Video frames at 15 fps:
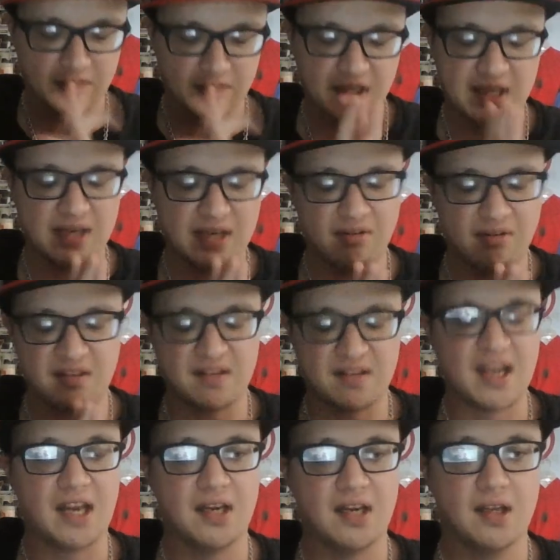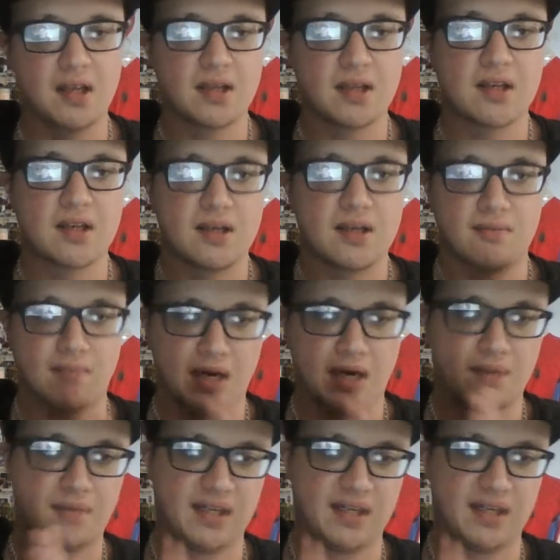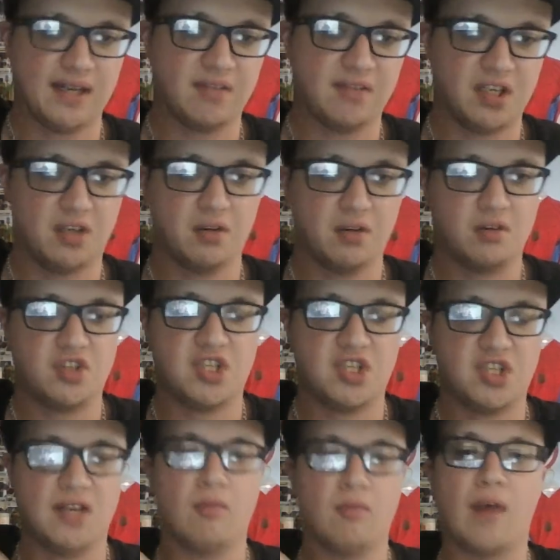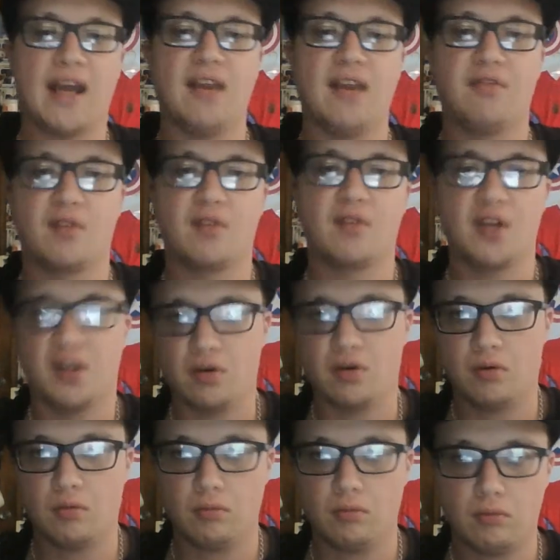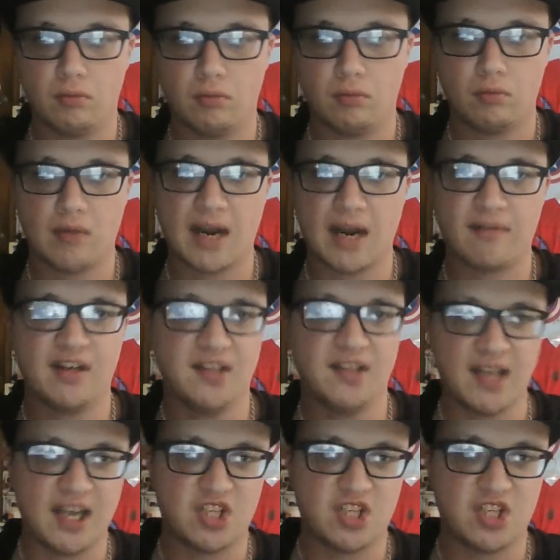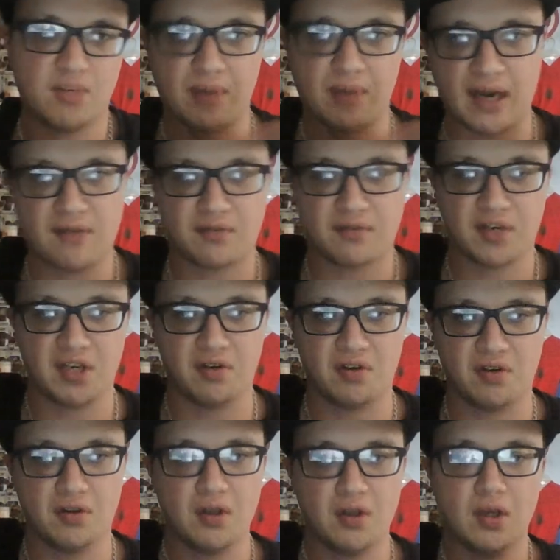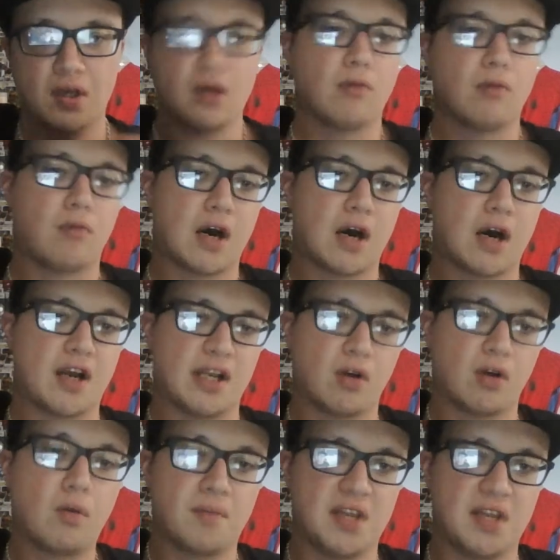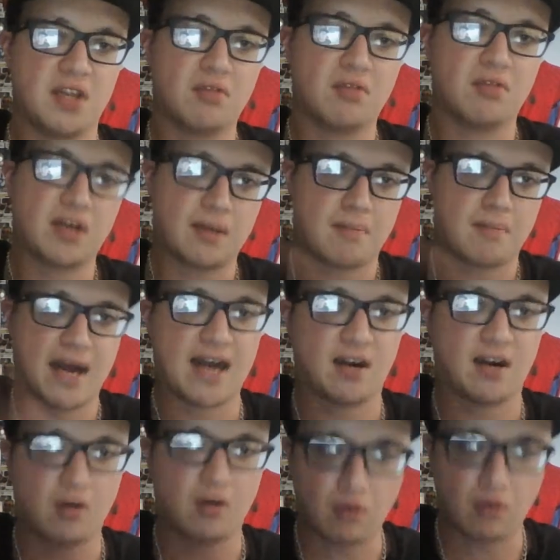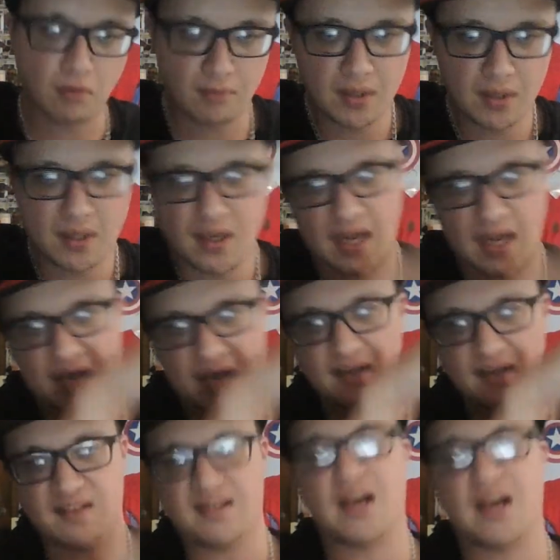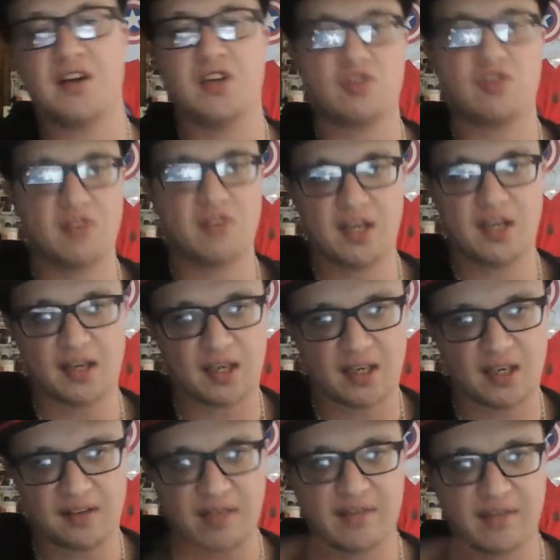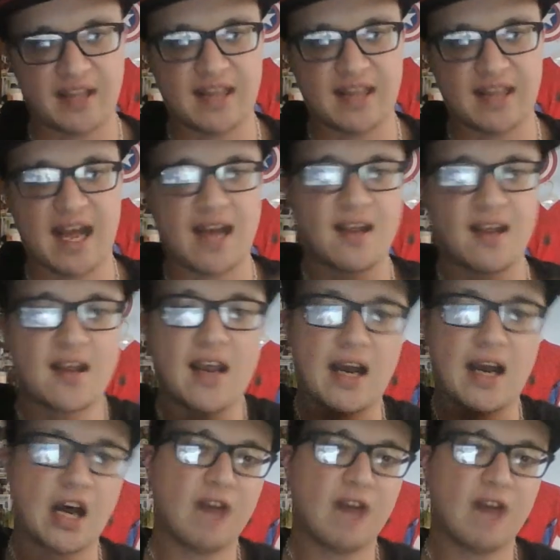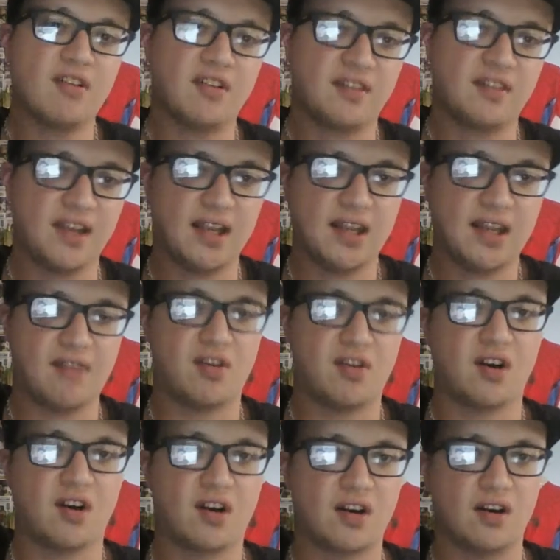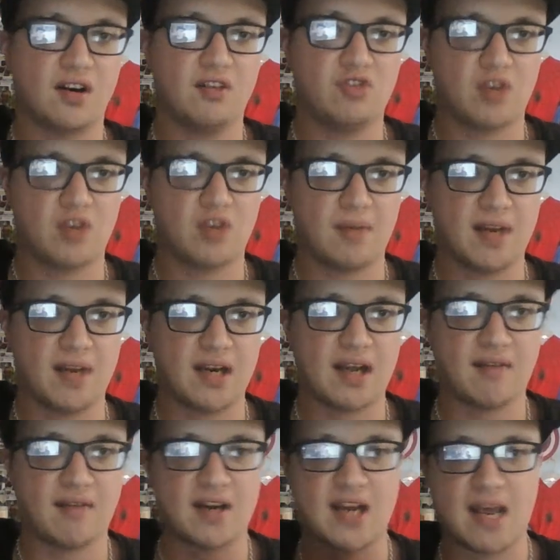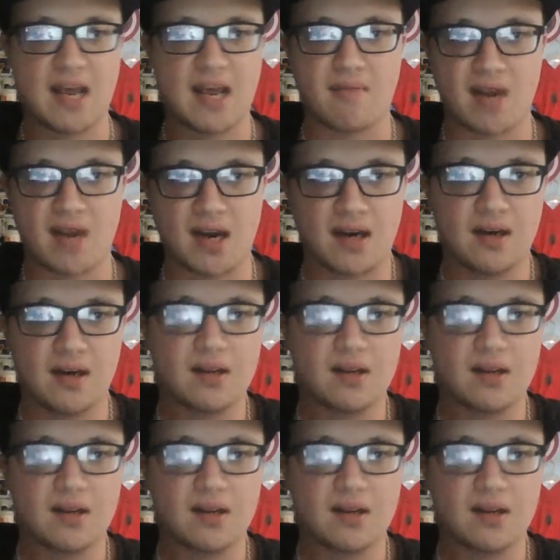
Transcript: he was saying mom believed in you she waited for you every day she prayed for you while hoping you would come back home and this is how you treat her and stuff like that obviously if you're dreaming and having a nightmare